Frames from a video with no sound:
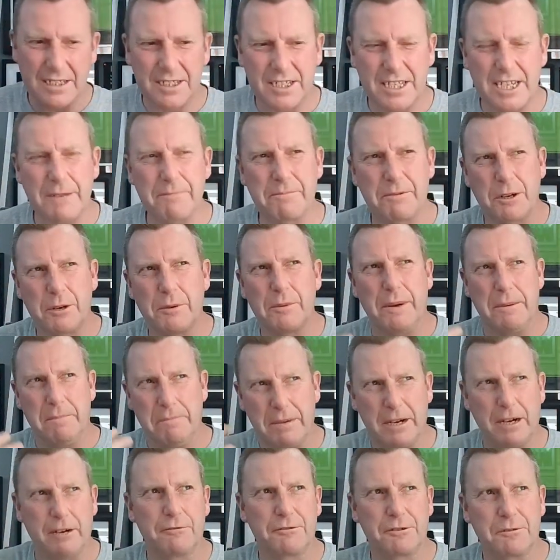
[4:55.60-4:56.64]
typical in
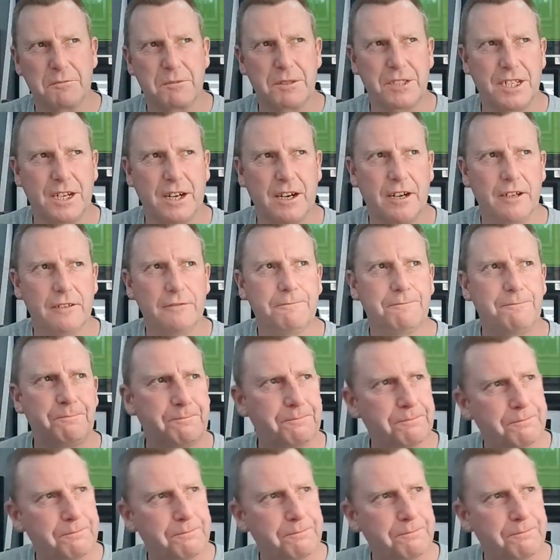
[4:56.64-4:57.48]
Belgium style.